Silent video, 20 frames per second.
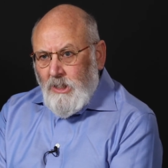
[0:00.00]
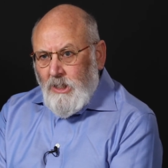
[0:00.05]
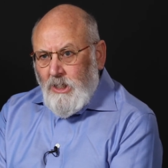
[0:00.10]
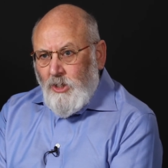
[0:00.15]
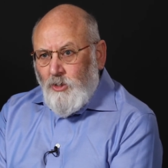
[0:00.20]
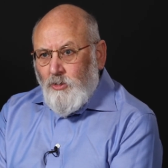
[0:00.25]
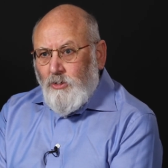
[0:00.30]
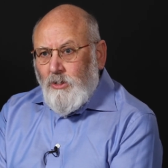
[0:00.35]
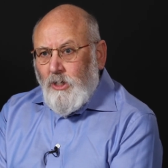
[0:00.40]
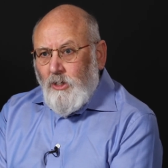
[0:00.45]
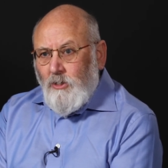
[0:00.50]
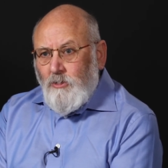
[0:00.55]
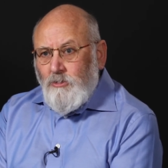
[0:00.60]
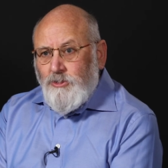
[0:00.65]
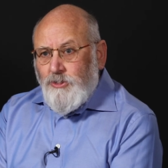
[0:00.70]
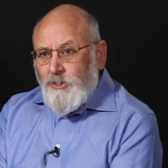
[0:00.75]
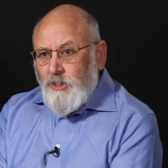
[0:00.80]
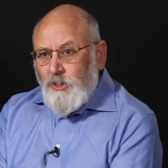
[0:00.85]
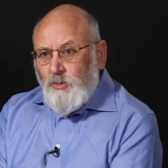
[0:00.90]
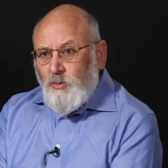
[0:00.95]
you
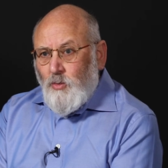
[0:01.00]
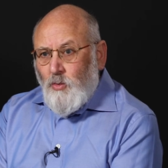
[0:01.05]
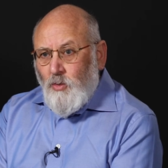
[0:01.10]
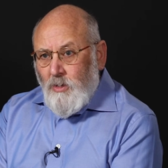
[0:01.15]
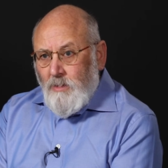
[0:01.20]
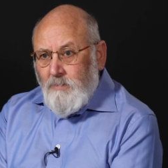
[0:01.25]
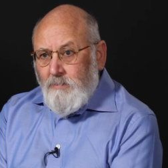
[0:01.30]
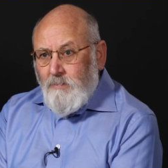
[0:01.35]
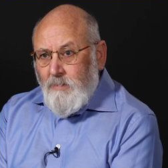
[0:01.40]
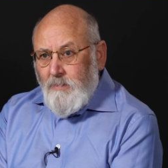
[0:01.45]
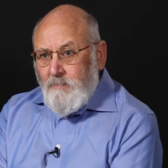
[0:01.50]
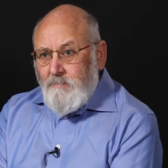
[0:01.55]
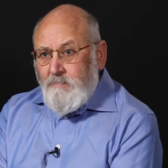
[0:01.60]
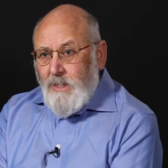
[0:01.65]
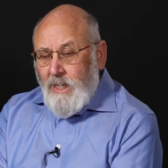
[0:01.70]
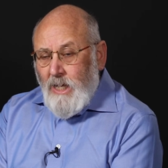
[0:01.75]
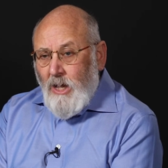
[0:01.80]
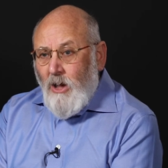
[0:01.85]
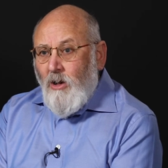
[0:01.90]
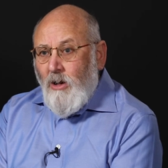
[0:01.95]
close the door
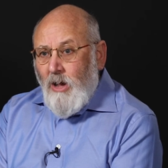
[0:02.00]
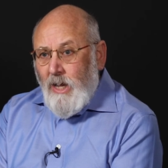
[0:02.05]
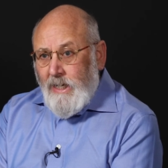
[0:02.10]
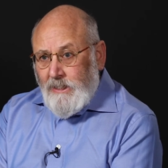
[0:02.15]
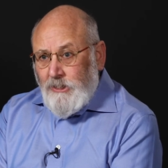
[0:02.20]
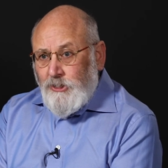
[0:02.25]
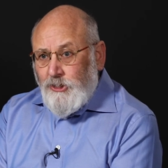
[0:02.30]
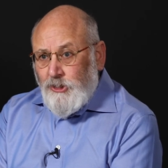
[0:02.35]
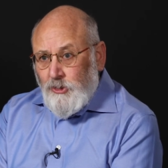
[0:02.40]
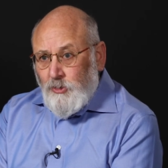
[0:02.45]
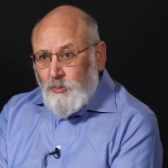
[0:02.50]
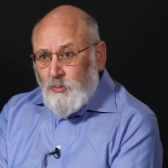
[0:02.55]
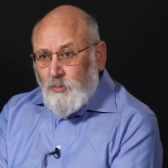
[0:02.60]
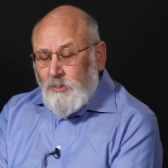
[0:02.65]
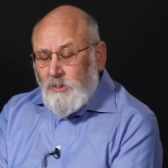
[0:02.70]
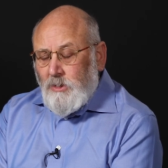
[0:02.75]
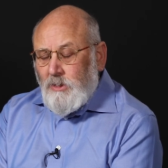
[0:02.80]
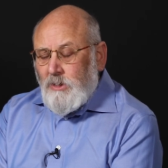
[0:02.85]
behind you,